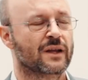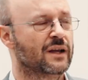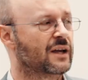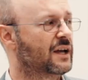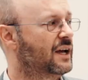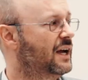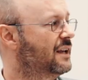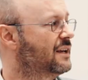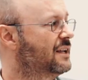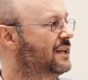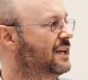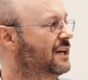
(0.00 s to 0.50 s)

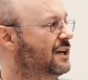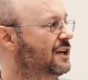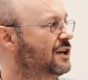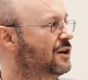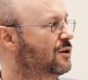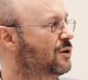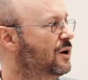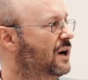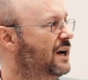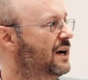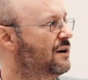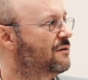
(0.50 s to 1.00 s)
And here
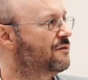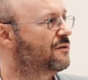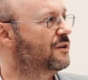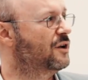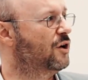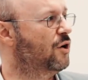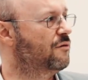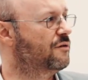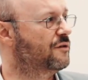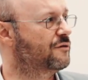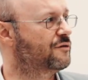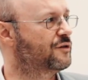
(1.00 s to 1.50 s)
you have an
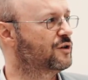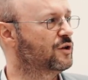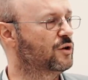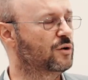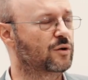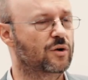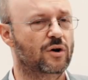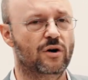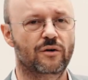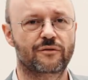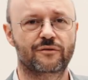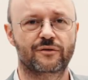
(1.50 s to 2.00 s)

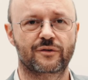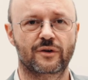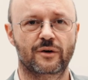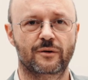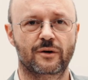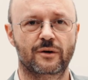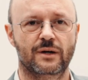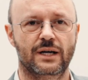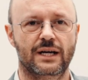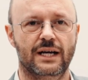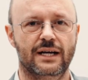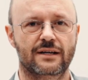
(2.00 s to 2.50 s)
overview of
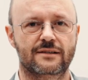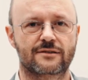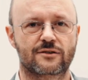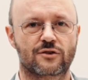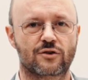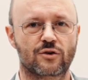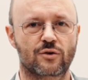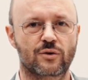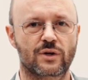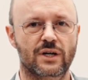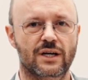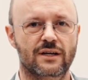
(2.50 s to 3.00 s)
the
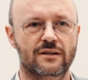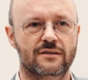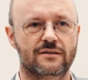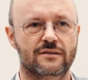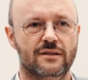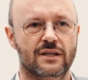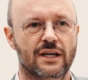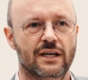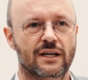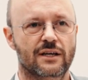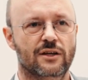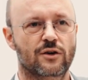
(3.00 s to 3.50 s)
extruders.
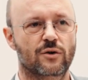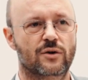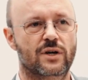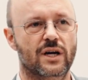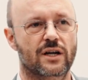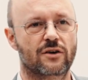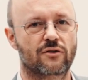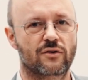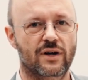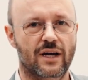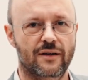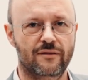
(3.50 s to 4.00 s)
You
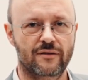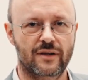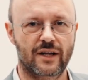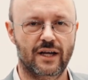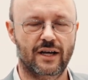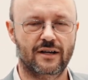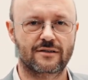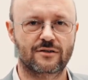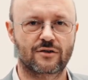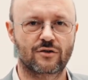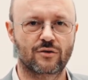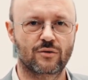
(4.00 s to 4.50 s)
can run the
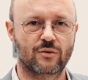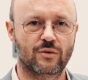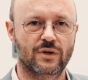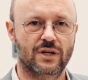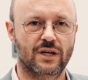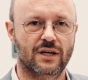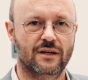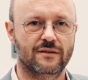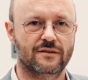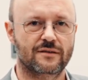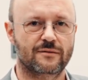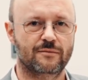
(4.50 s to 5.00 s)

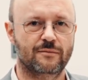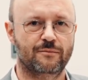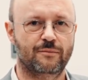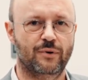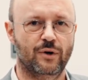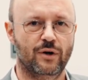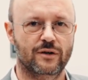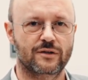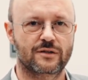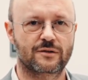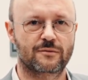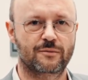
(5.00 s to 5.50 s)
extruders
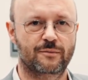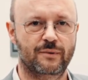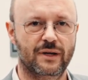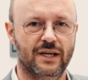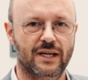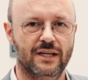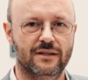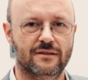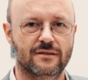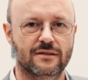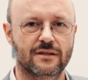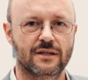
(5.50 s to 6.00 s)
per
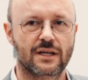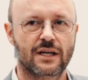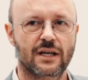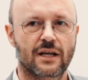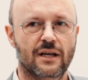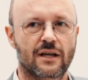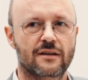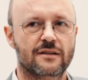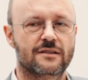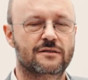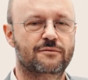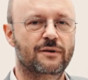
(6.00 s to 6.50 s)
speed,
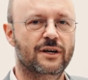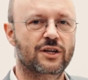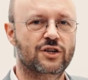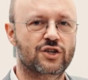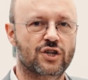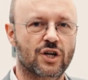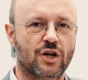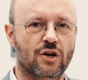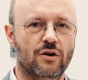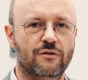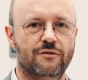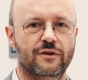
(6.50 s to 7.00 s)

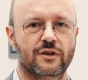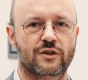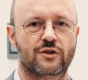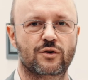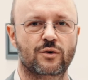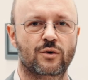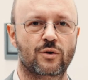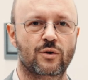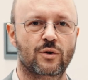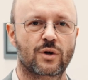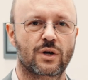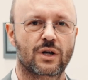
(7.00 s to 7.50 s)
switch over
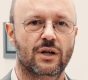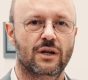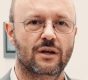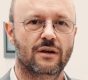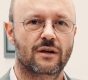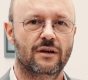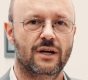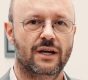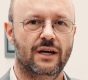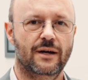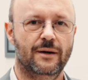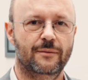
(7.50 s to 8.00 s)
to
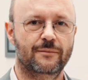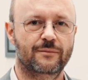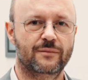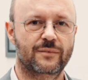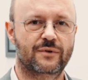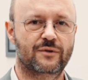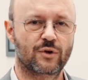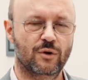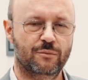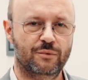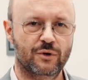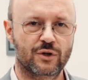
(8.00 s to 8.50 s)

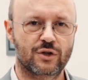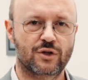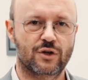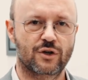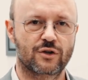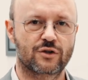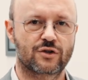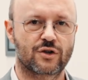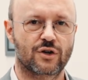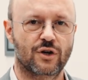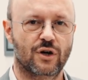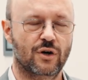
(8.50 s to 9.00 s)
throughput
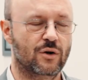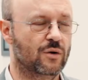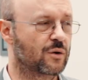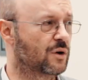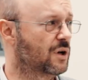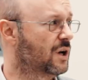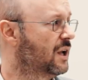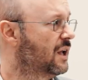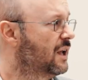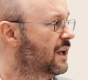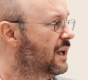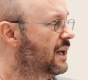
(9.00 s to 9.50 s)

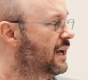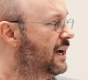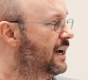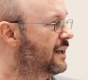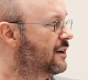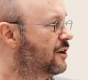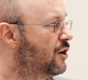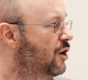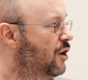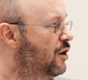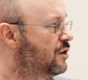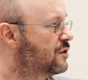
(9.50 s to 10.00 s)
control,
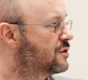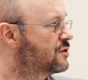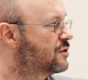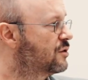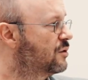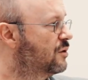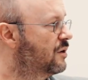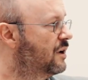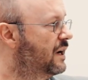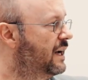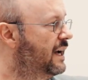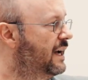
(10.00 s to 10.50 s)
and
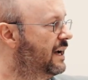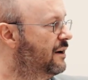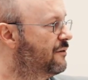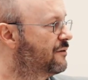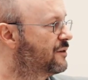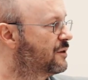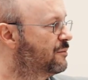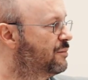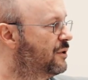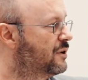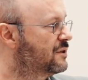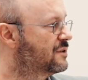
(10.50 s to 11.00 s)
also
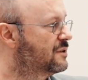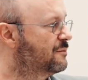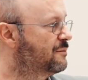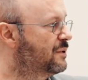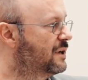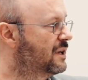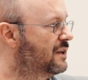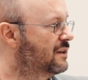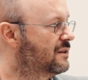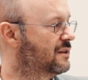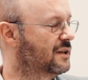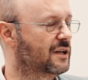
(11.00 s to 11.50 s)
have the
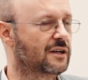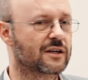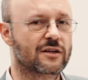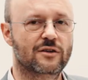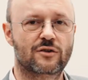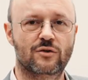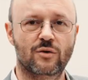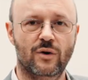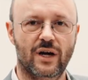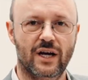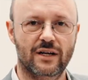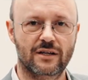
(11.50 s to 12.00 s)
possibility
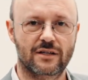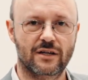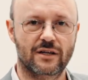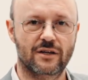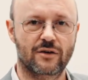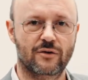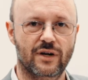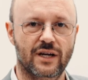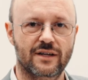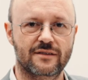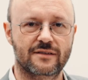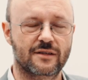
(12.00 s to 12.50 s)
to enter
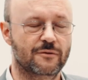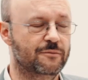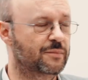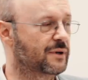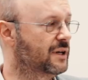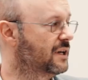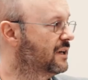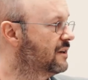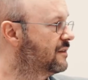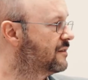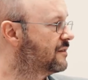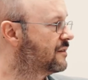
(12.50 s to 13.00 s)
your
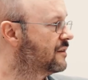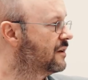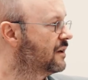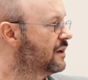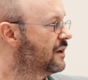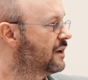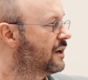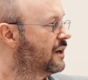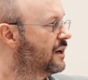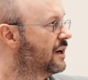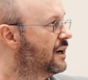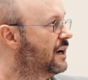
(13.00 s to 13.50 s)
recipes
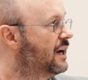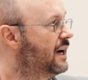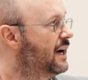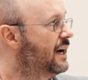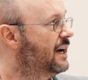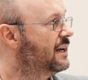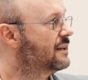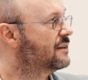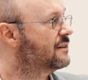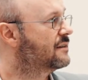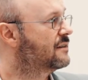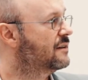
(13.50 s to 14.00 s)

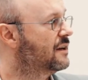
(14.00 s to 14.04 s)
and